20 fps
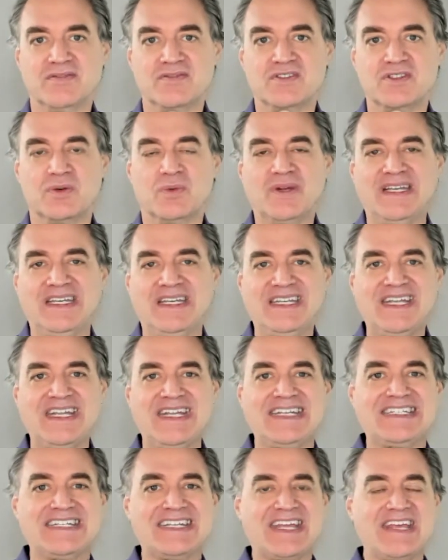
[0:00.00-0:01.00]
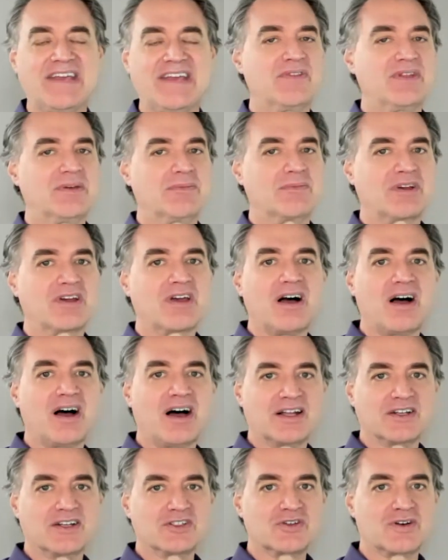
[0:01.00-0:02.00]
So we need to give them
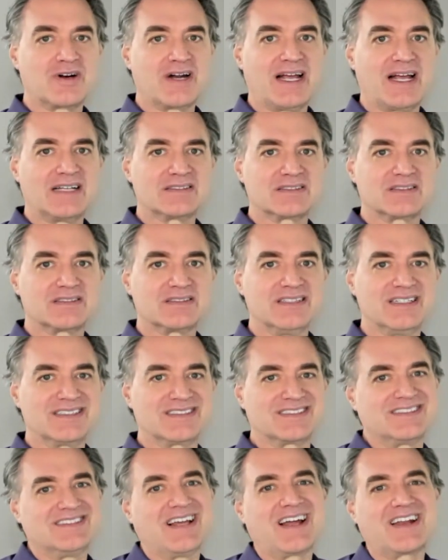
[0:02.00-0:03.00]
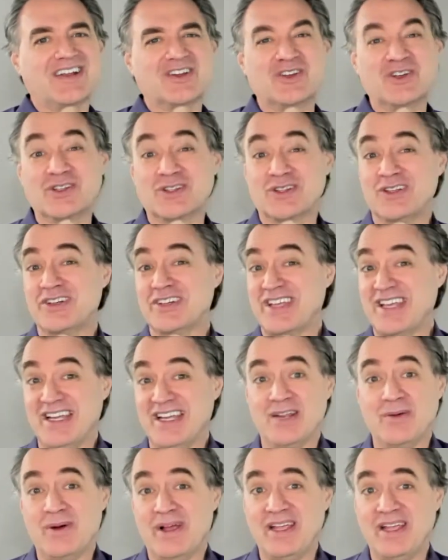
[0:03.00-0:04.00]
contrast. It's not a good look
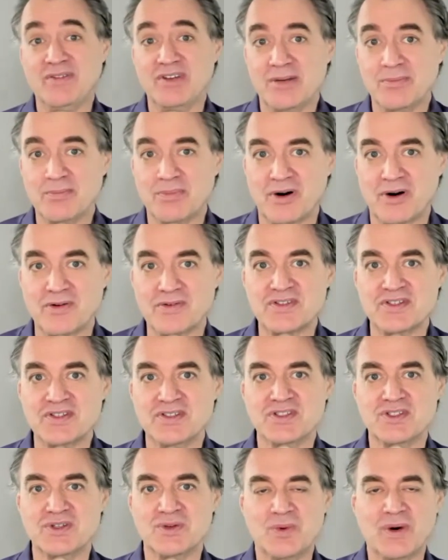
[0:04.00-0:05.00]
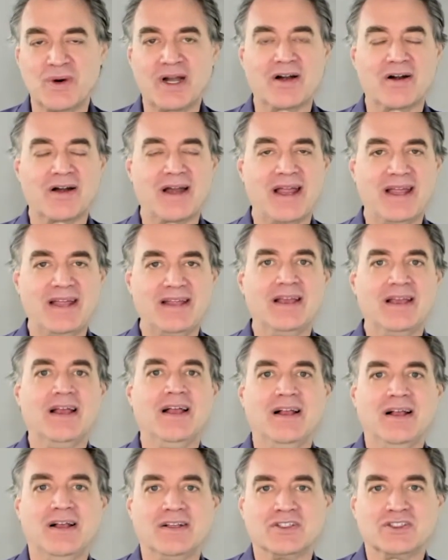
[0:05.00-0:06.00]
anyway, even in person, to wear a
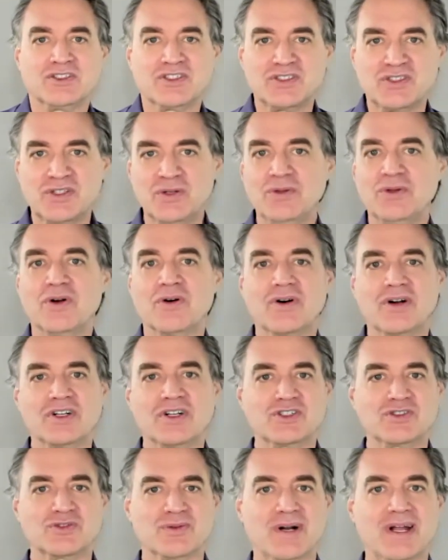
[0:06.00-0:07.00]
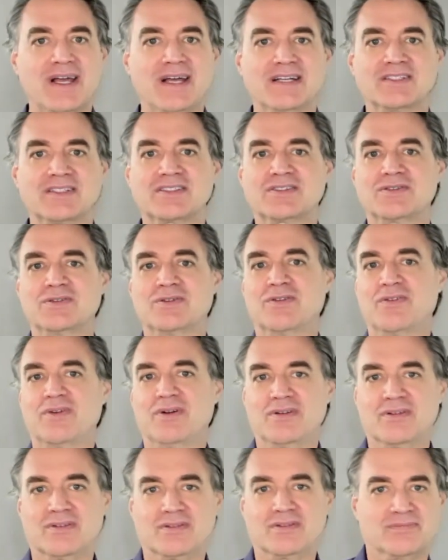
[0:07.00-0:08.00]
suit or a dress or,
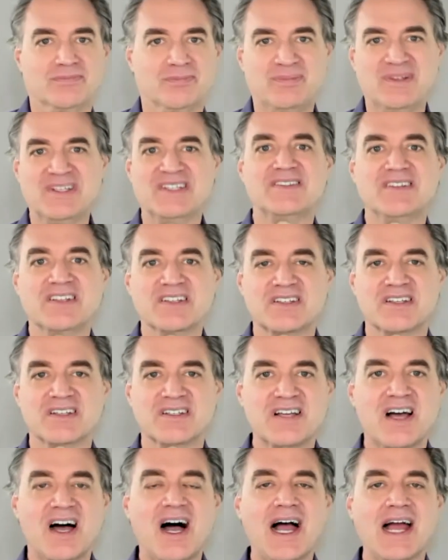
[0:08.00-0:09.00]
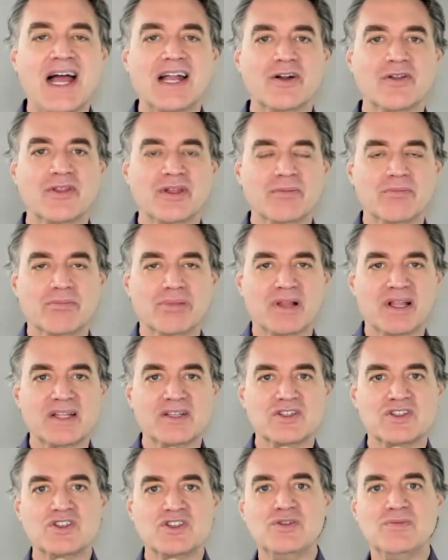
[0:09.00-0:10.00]
or, business attire that
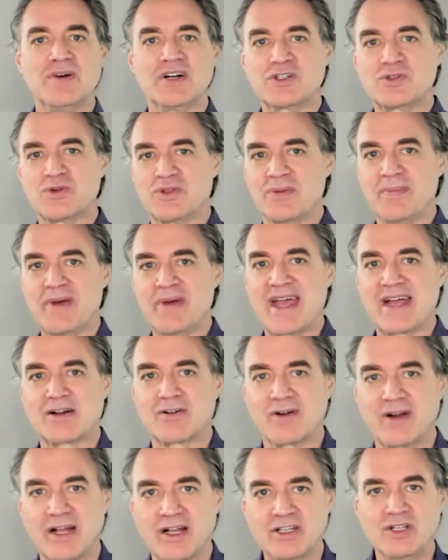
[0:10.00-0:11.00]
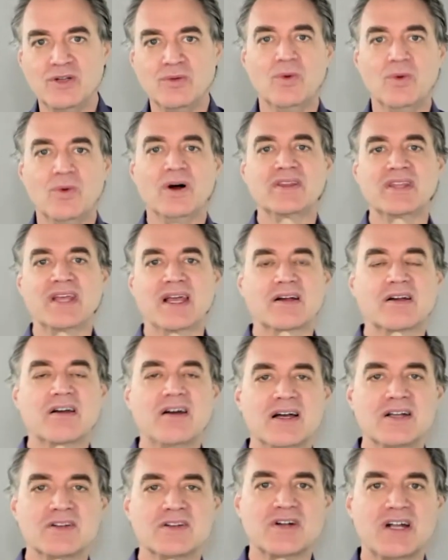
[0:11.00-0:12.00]
blends too much with the background. You want that
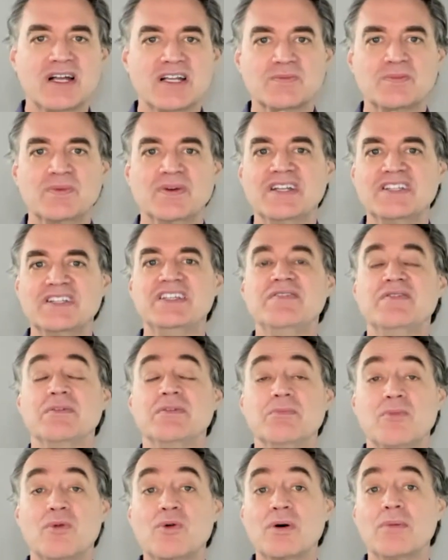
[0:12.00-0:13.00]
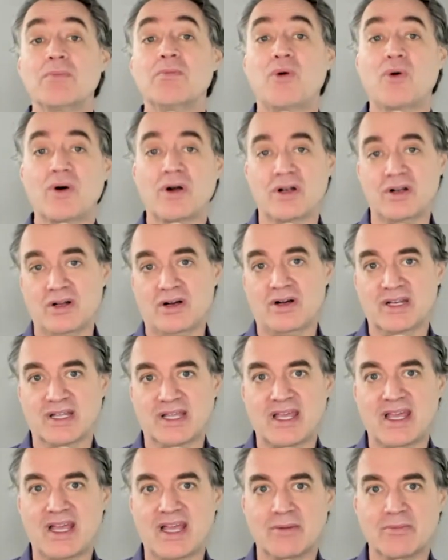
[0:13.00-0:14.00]
contrast, but it's even more important on
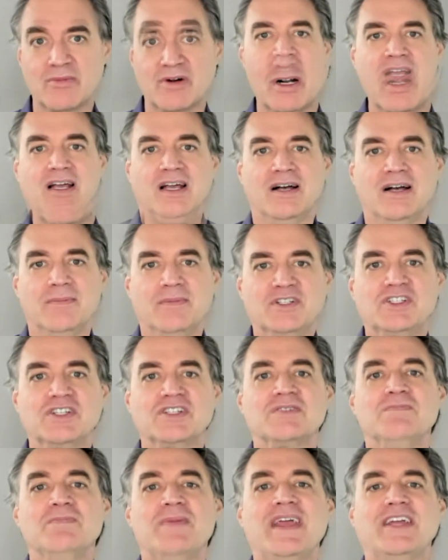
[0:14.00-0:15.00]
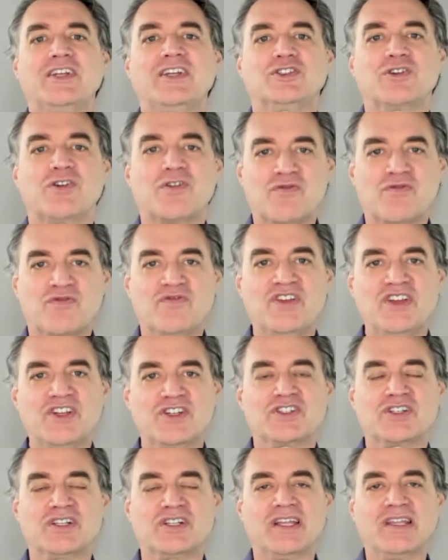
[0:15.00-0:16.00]
camera but just make sure
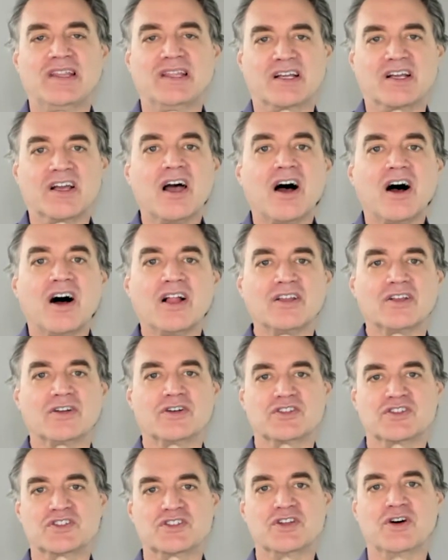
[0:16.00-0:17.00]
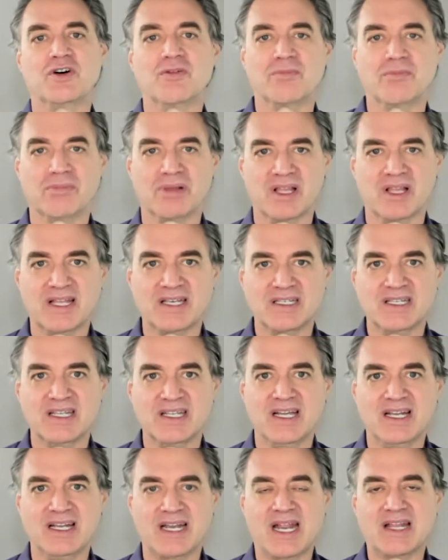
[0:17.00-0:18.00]
visually the colors don't blend
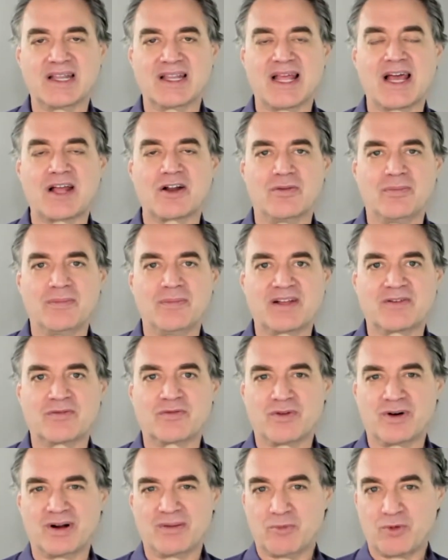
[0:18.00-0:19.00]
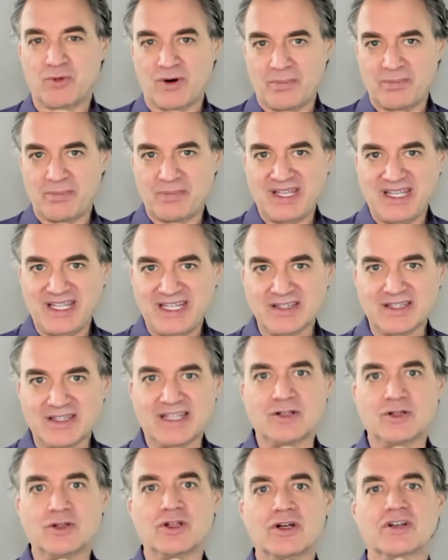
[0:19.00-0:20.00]
in, and that'll make for a more
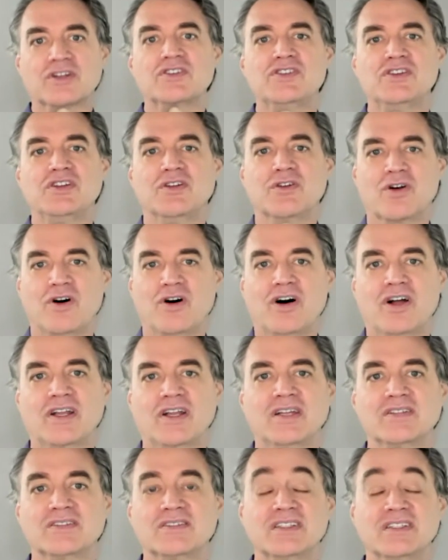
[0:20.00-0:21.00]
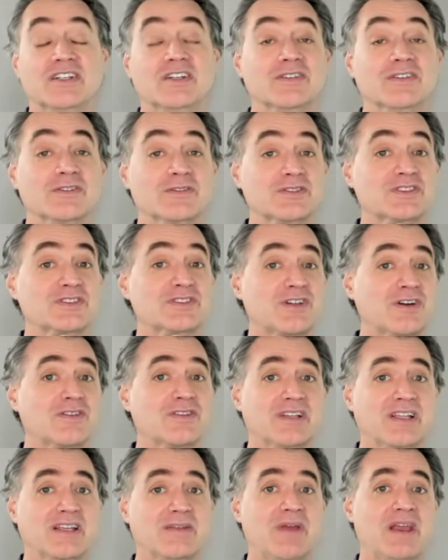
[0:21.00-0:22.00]
appealing look to your audience, and it'll
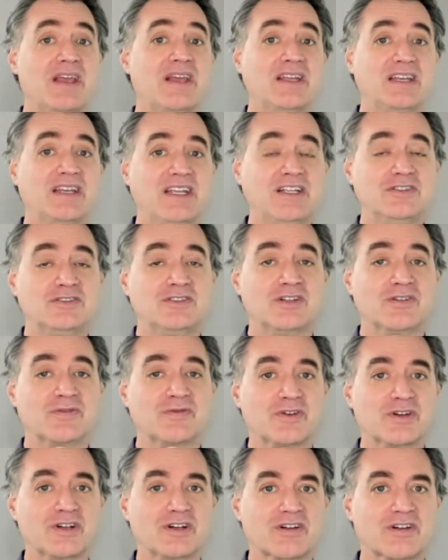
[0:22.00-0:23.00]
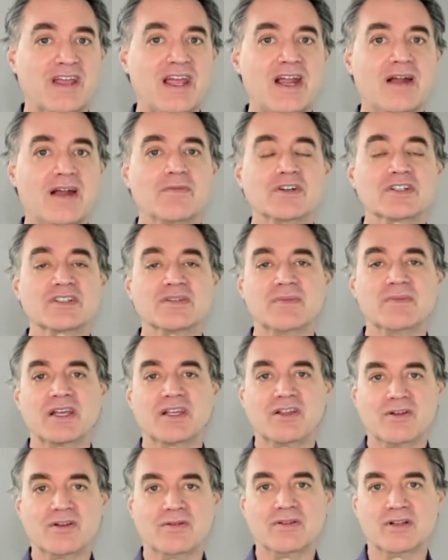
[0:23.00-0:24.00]
certainly make it easier for your camera to
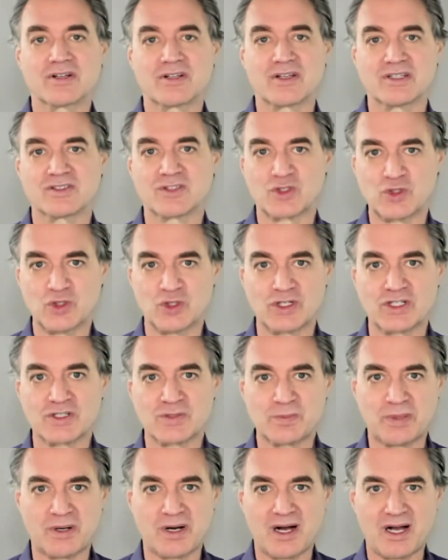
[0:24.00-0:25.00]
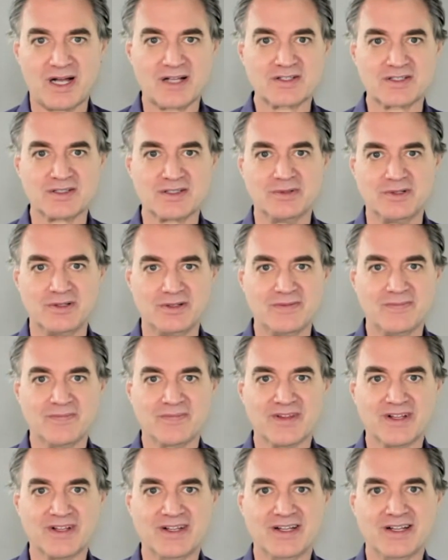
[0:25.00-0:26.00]
make you look as good as possible.
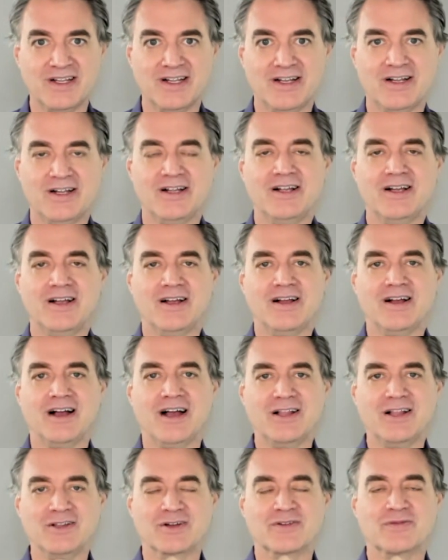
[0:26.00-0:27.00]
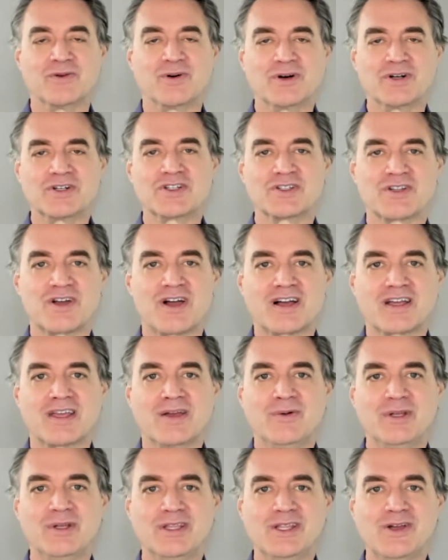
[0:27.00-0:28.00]
I look forward to
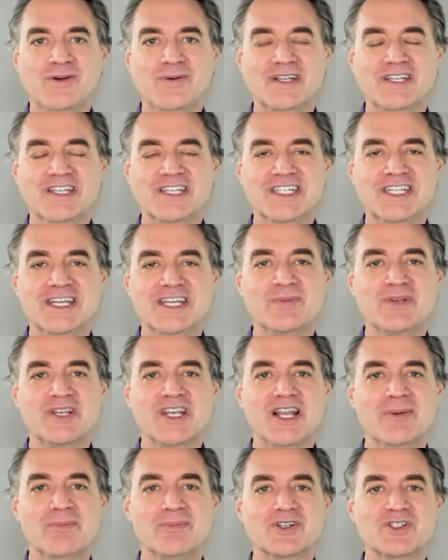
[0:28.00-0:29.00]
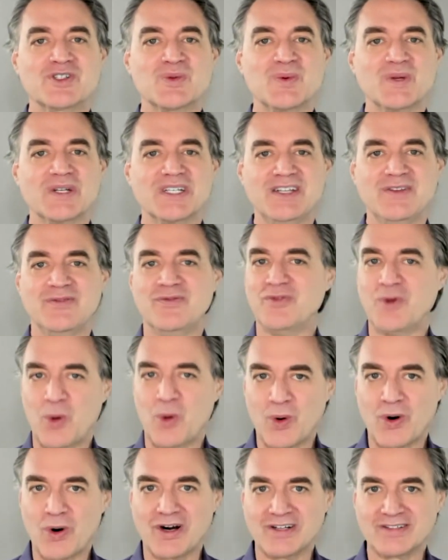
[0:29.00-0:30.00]
talking with you in tip number
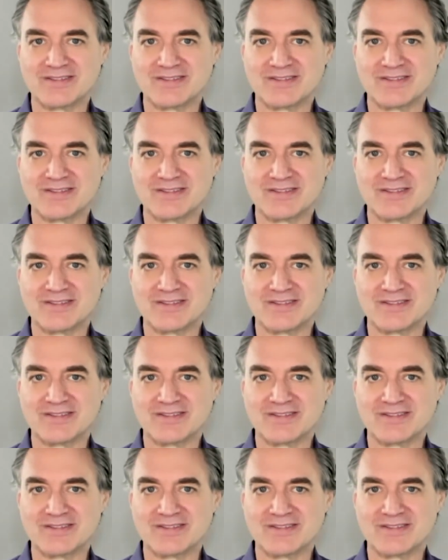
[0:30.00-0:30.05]
24.